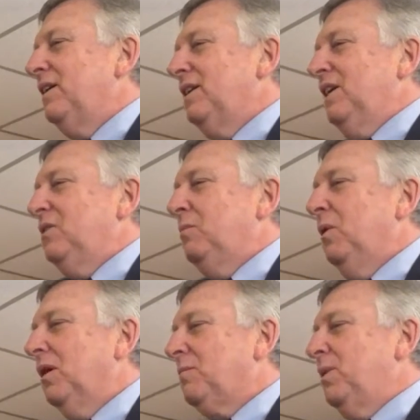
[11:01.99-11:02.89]
it in the
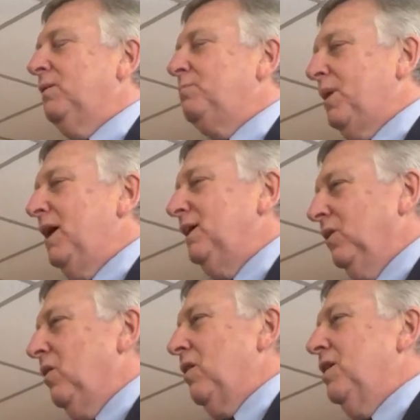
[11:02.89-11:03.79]
book, but by and
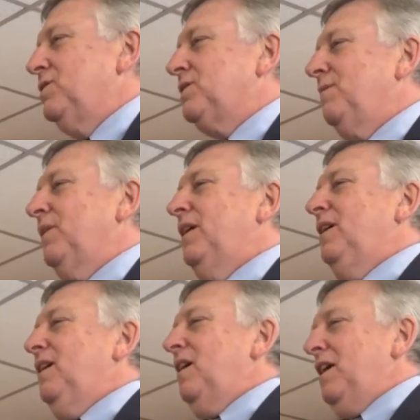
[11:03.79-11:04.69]
large,
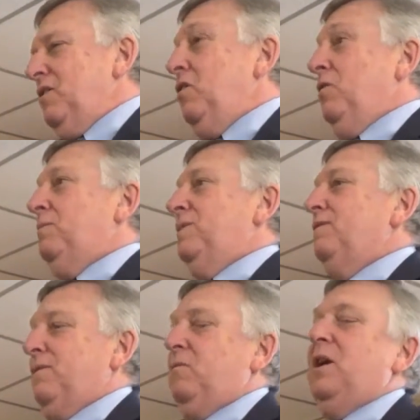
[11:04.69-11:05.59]
I hope,
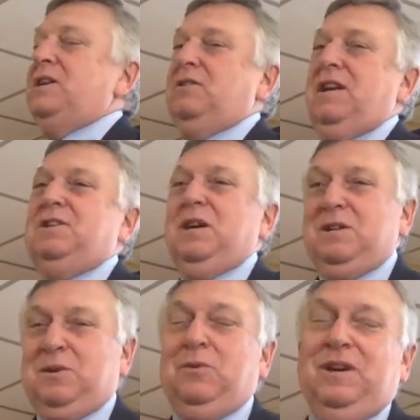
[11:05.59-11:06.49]
if and when you get a
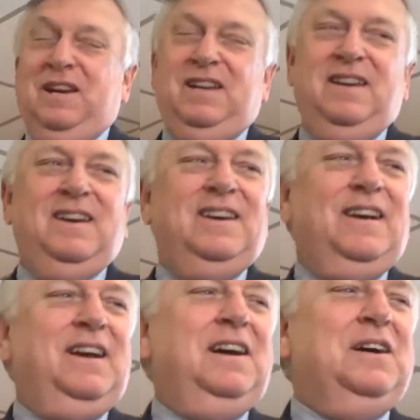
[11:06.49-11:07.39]
chance to read it,
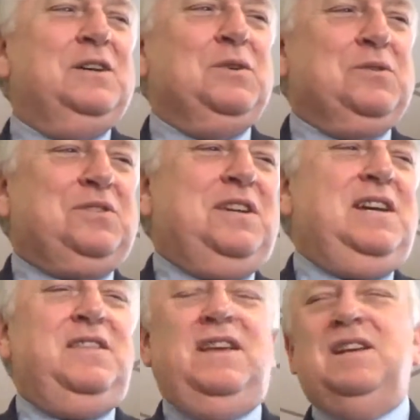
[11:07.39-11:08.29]
you'll
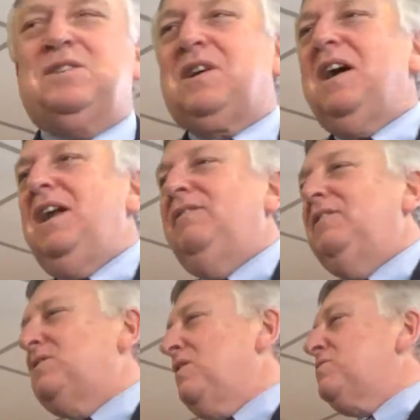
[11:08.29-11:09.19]
see that it's kind of
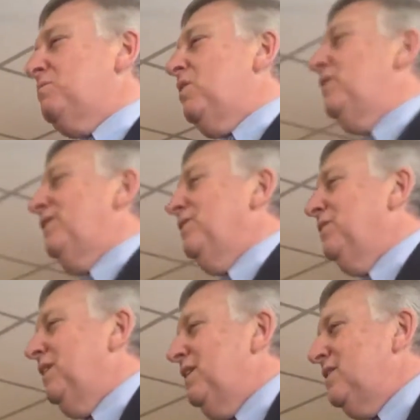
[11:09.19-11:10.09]
a testimonial
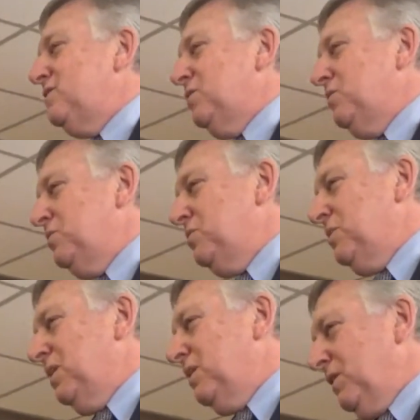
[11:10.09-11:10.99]
to
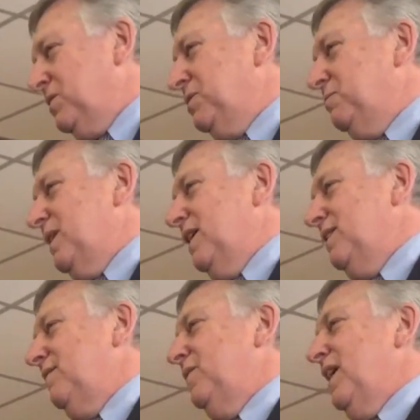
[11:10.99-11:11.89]
a good
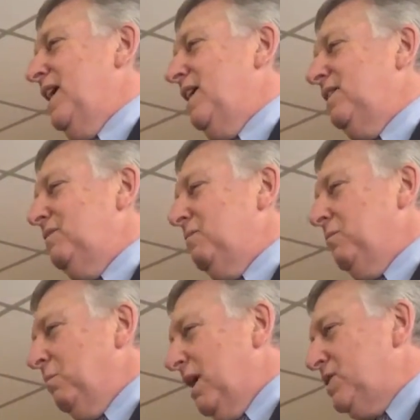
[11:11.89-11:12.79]
man and
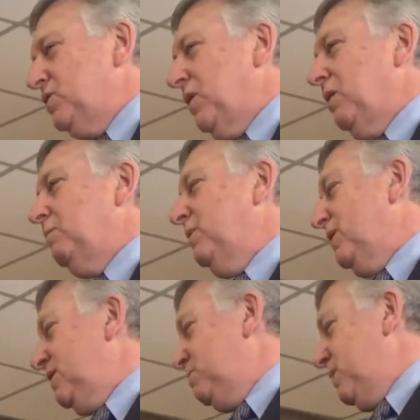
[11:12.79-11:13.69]
my job
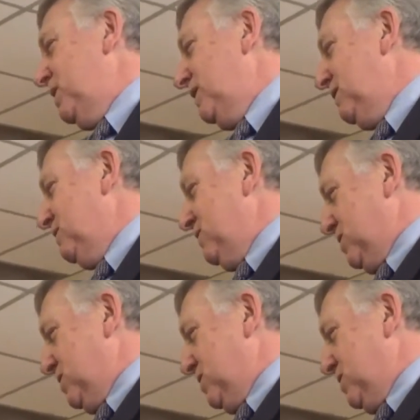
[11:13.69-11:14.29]
being the